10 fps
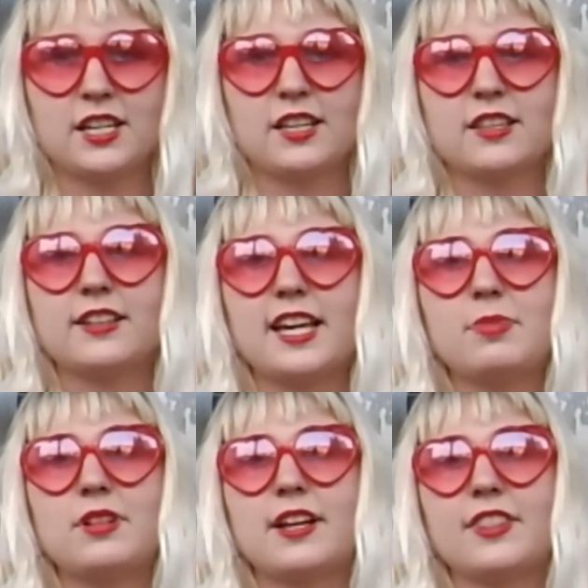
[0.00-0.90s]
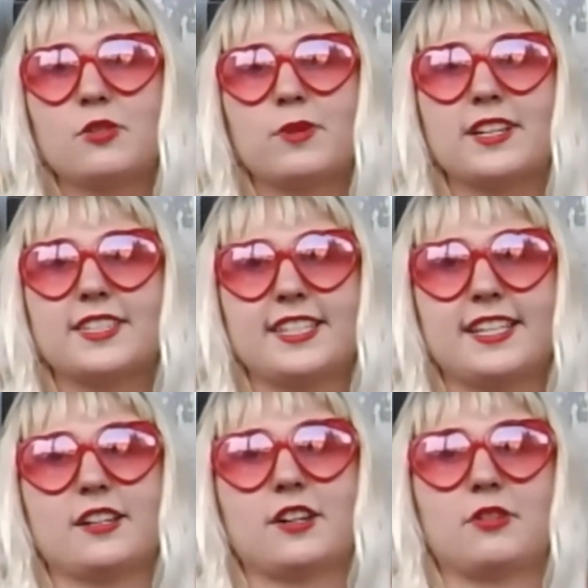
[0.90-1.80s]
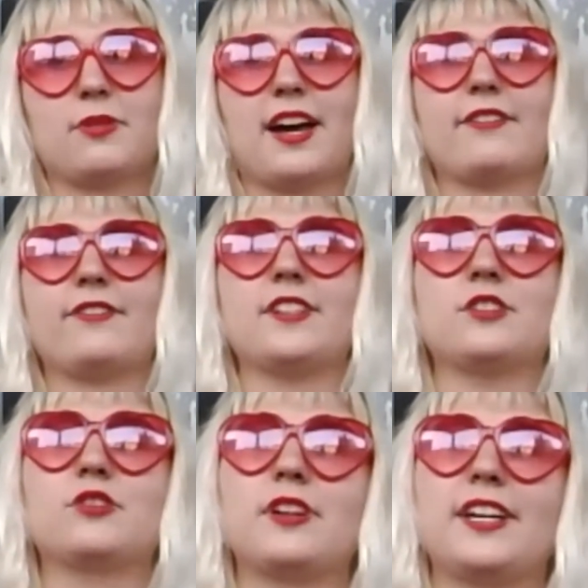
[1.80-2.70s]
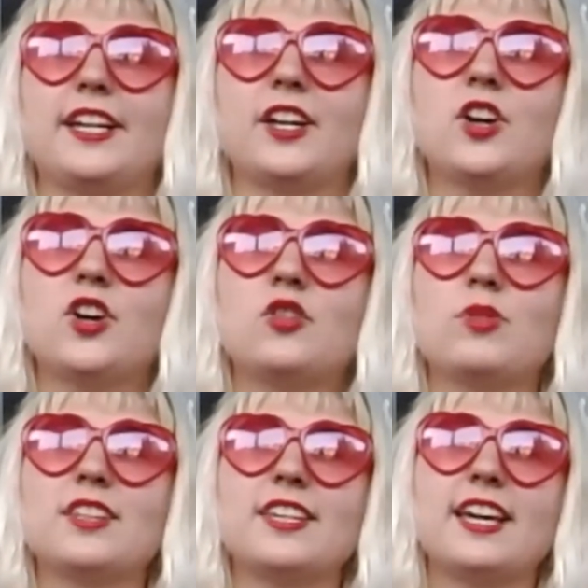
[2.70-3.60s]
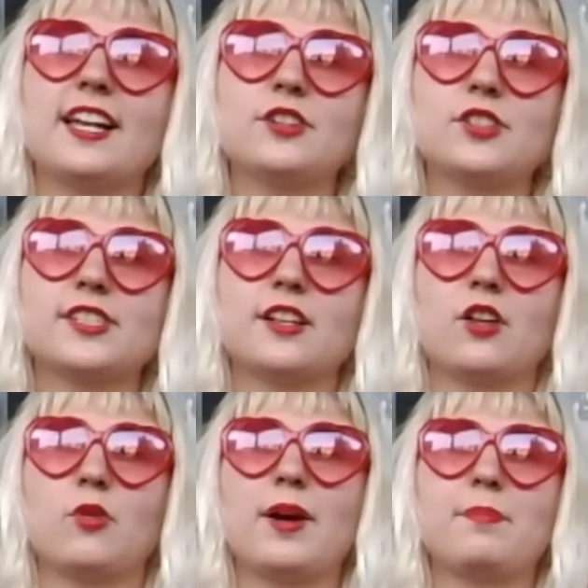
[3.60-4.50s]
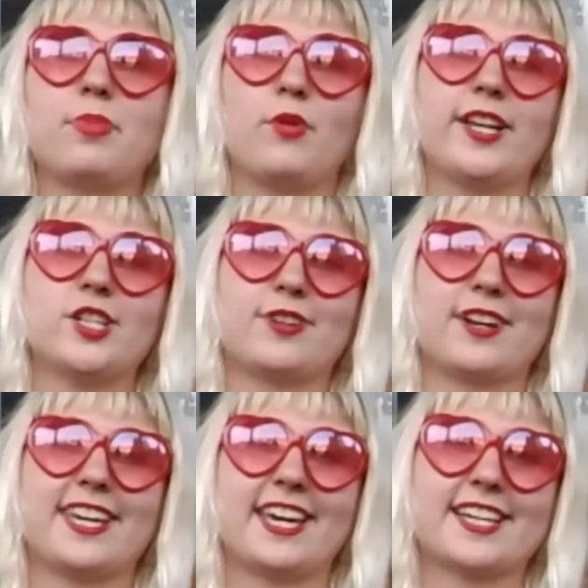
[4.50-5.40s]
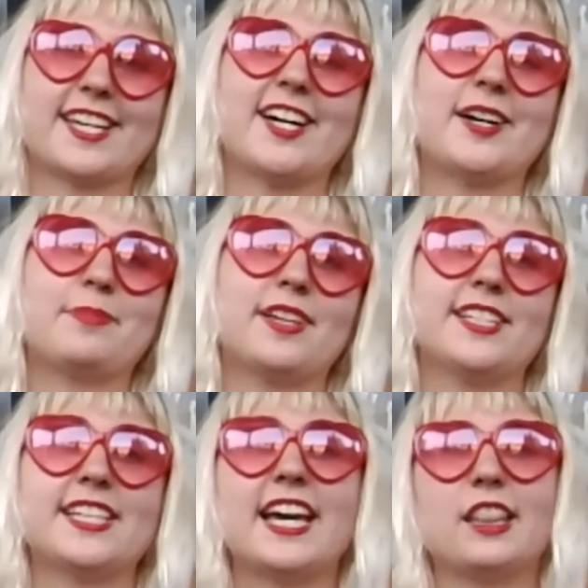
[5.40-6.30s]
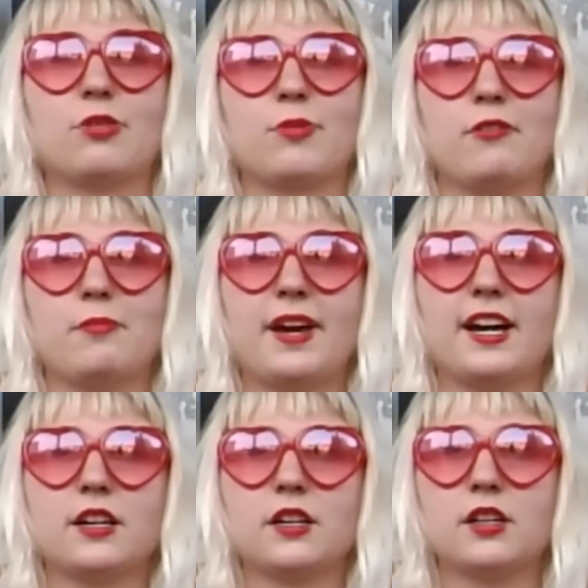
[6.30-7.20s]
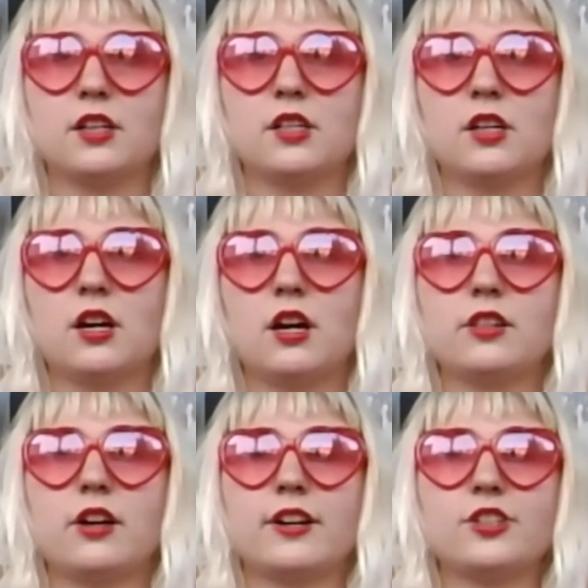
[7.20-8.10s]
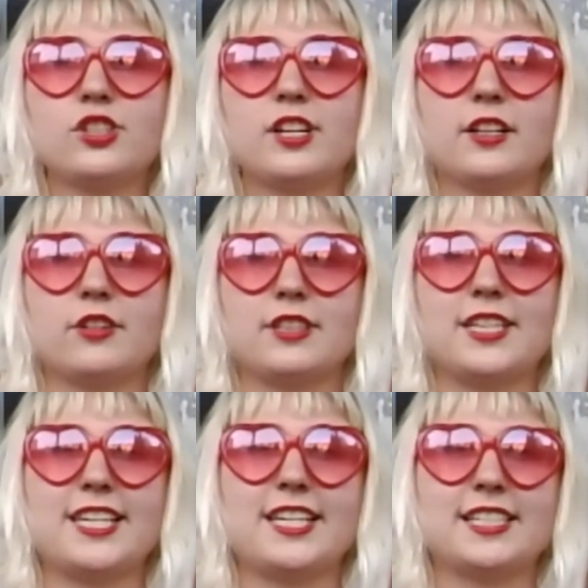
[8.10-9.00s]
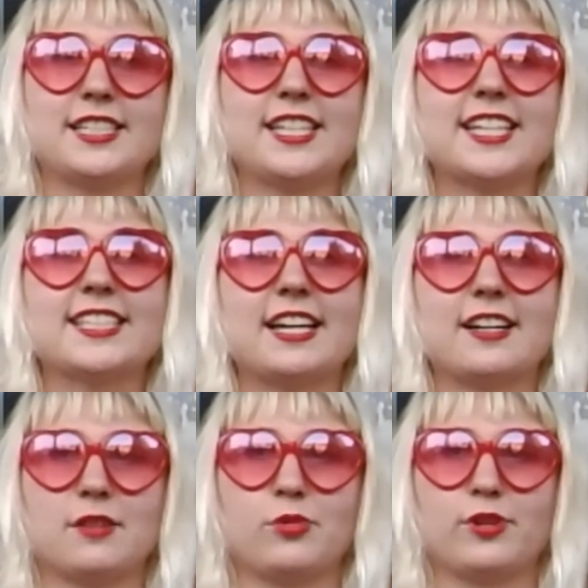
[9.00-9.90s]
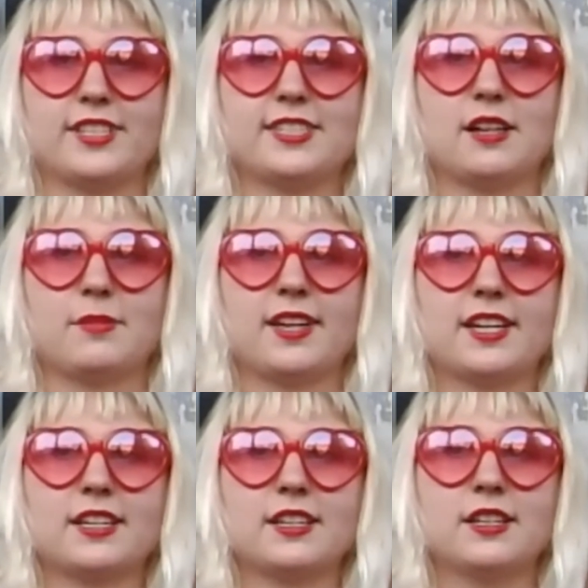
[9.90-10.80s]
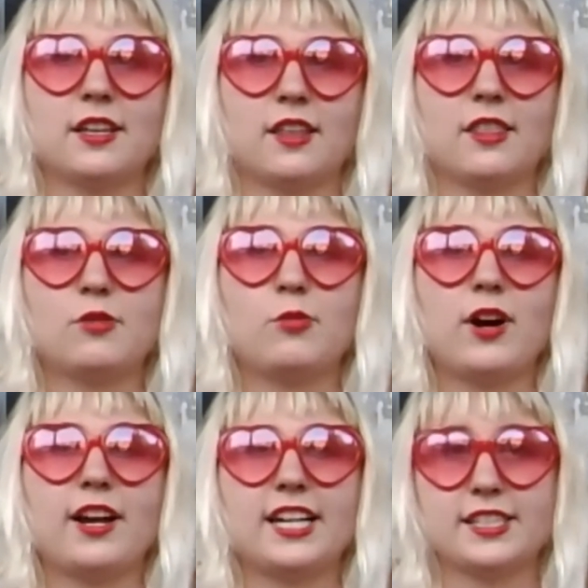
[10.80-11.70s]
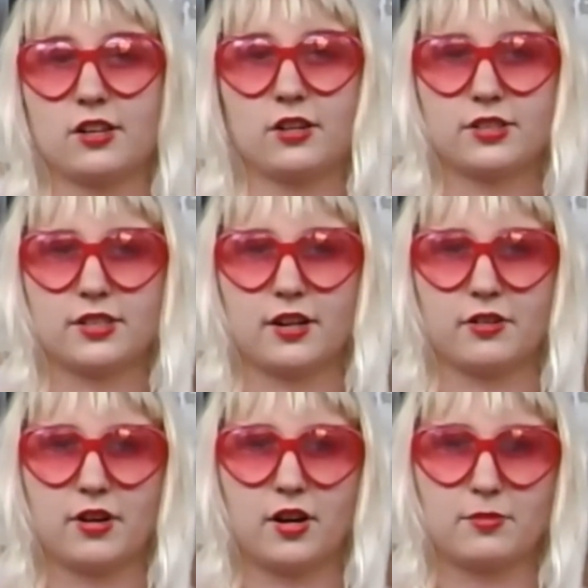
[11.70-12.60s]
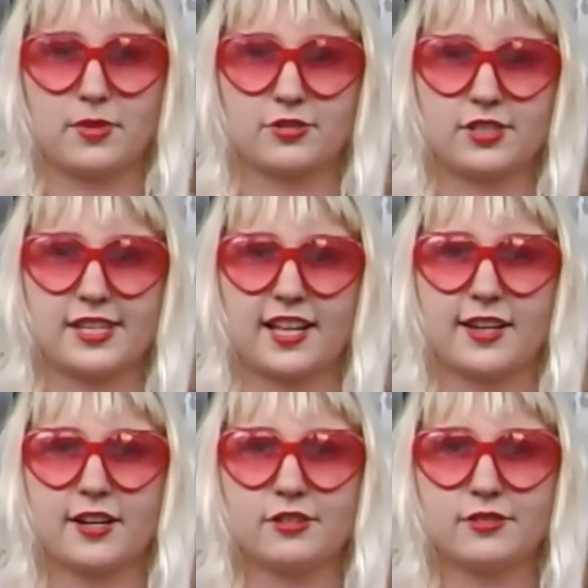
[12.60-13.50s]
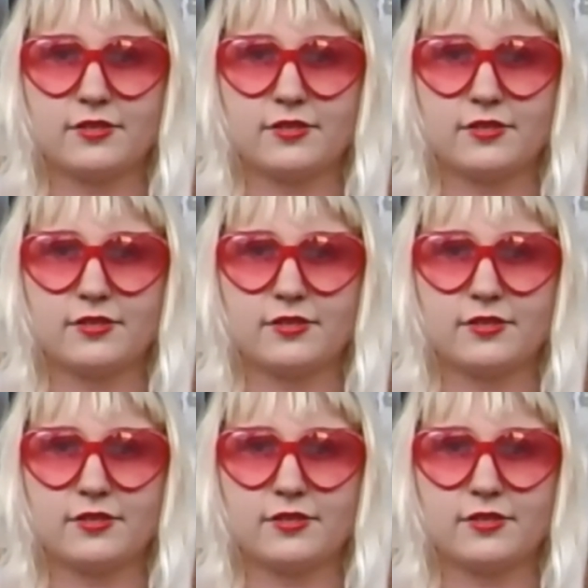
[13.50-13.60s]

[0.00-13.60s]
The label on the Retsina carafe is green with a yellow silhouette boy drinking a cup, his head thrown back. A large yellow key sticks out of the boy's stomach. The wine is also almost yellow.